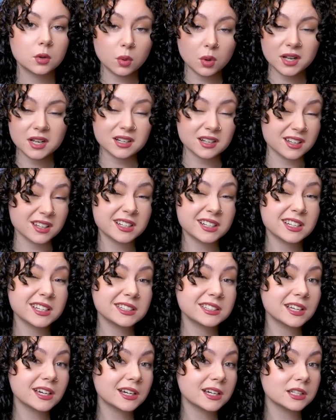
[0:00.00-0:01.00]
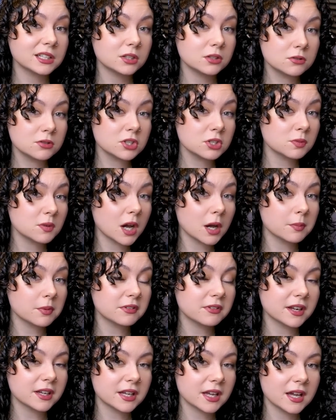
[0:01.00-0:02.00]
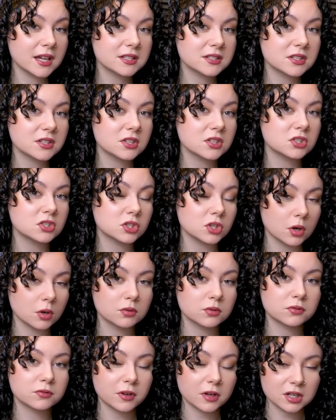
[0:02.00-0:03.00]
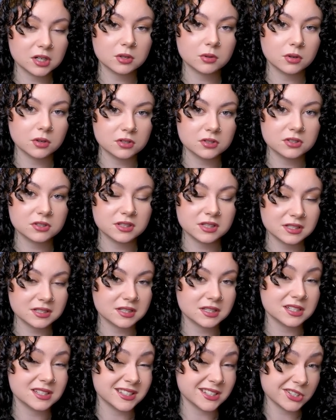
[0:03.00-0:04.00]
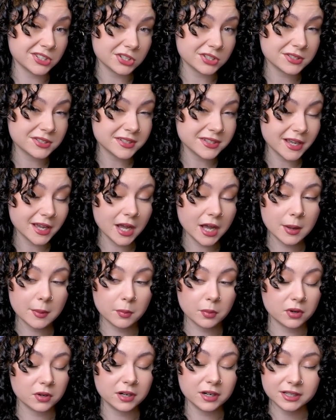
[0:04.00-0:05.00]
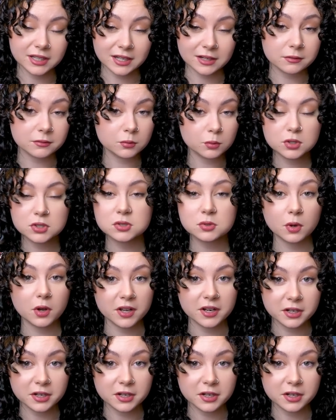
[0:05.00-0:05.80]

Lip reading: Quite likely that YouTube copyright cases don't follow under these conditions, but again, what do I